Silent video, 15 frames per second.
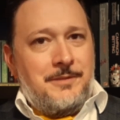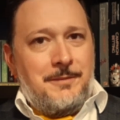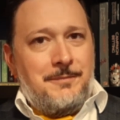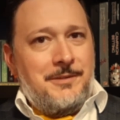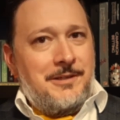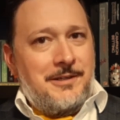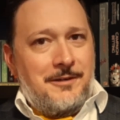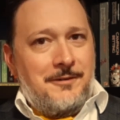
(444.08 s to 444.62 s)

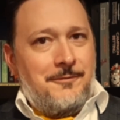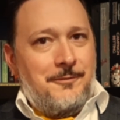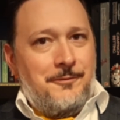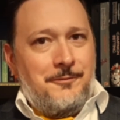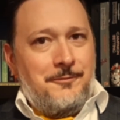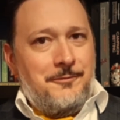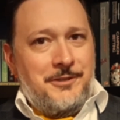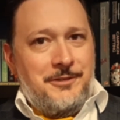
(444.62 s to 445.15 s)
Be
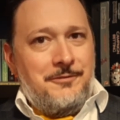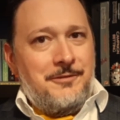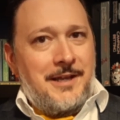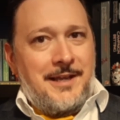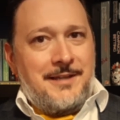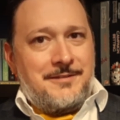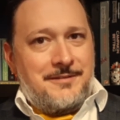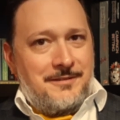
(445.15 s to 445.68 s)
careful when you
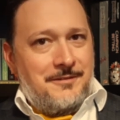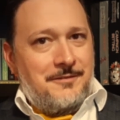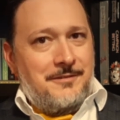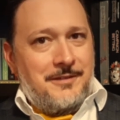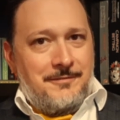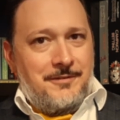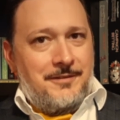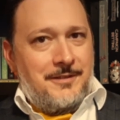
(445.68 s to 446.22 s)
ask to know
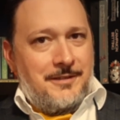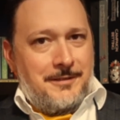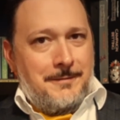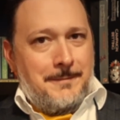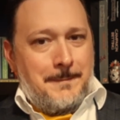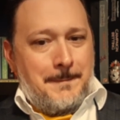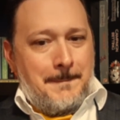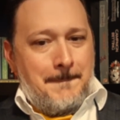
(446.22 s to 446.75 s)
everything.
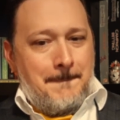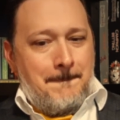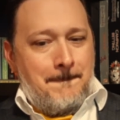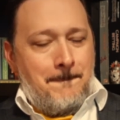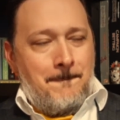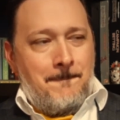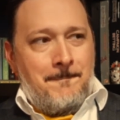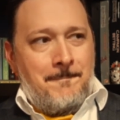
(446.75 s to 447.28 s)

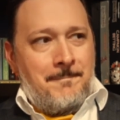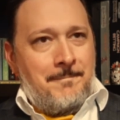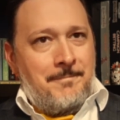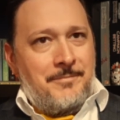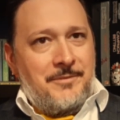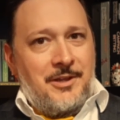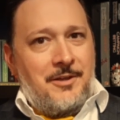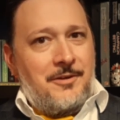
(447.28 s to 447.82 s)

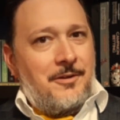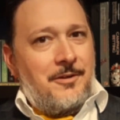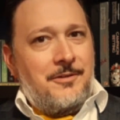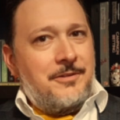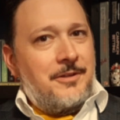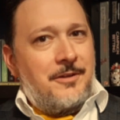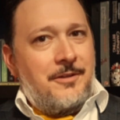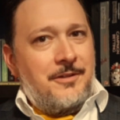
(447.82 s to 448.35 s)
Not all
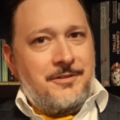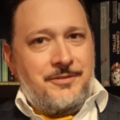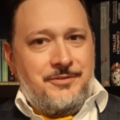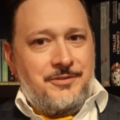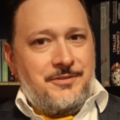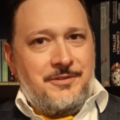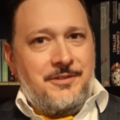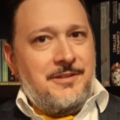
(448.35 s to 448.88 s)
knowledge
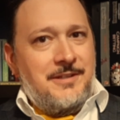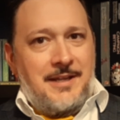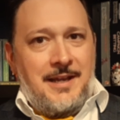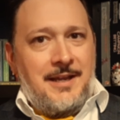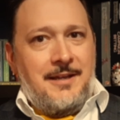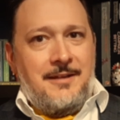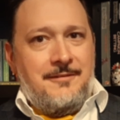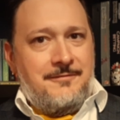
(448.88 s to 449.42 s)
is good to
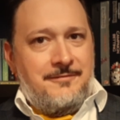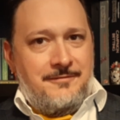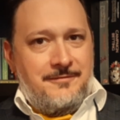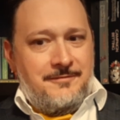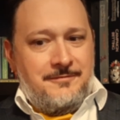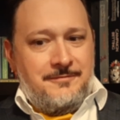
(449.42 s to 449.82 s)
have.